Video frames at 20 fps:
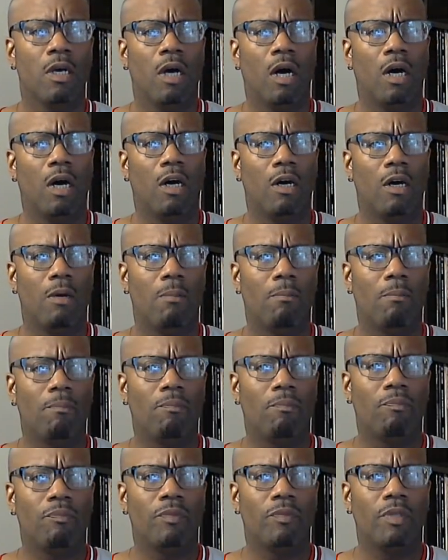um,
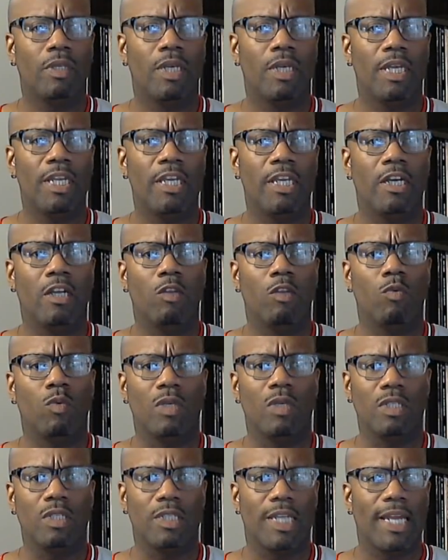any other
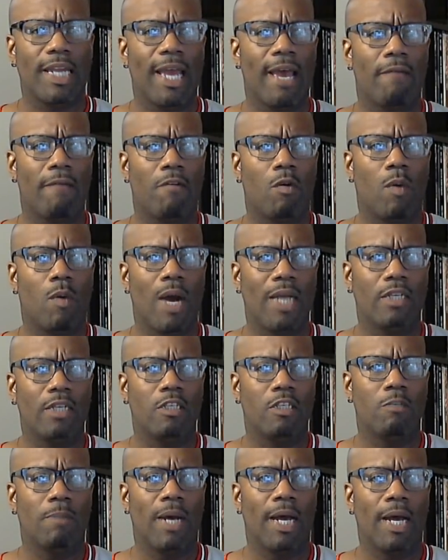ones that have a white
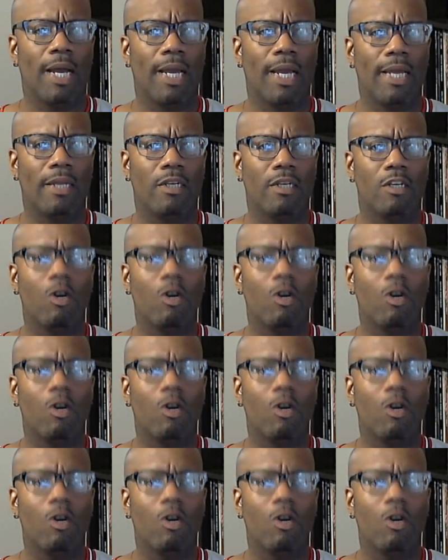spine.